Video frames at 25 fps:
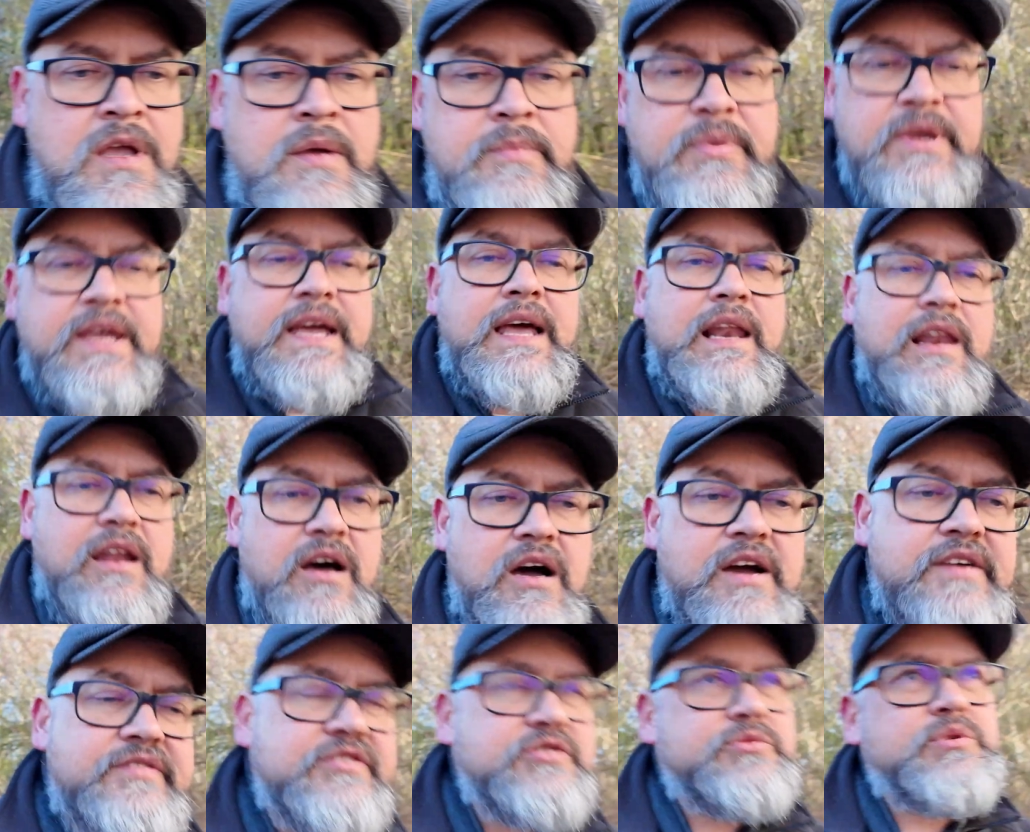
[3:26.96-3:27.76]
But yeah,
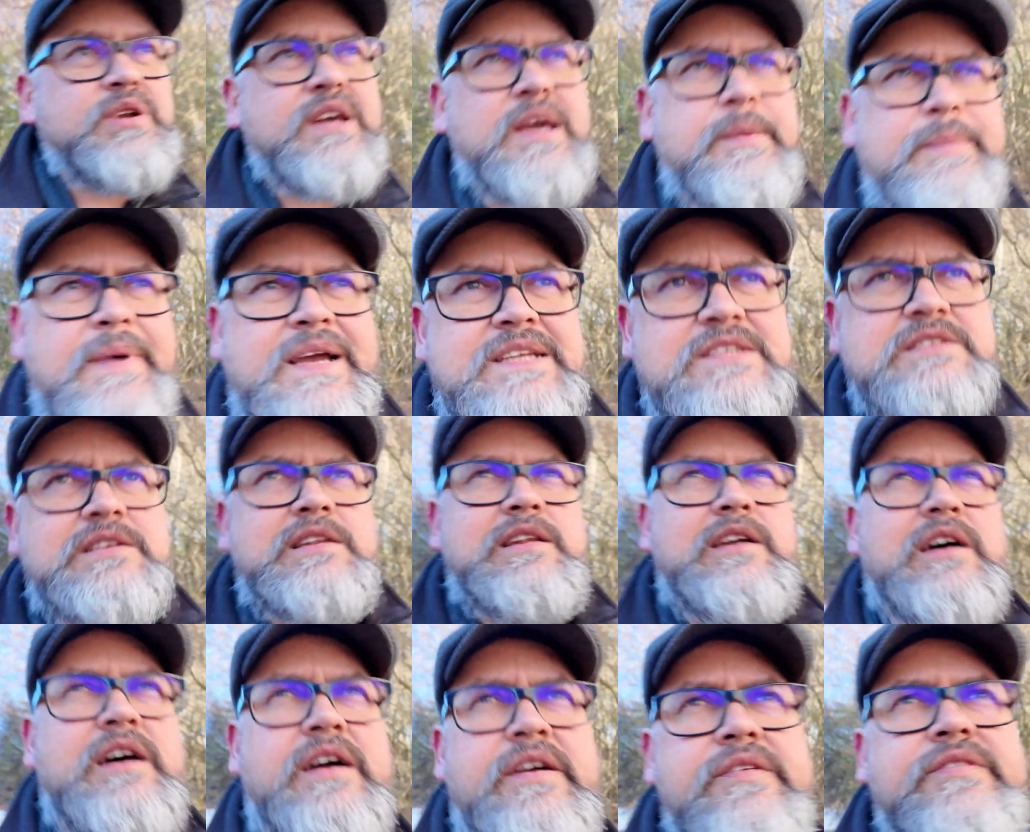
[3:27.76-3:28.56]
lives, I want to get back to
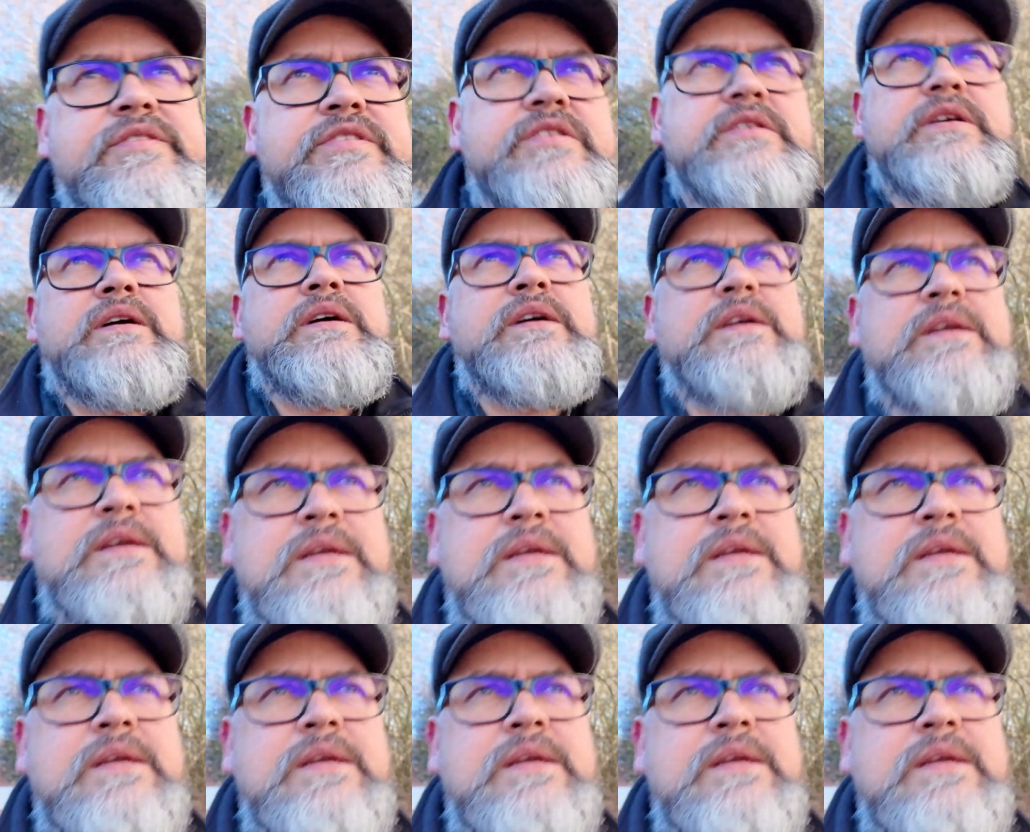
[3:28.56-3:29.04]
lives.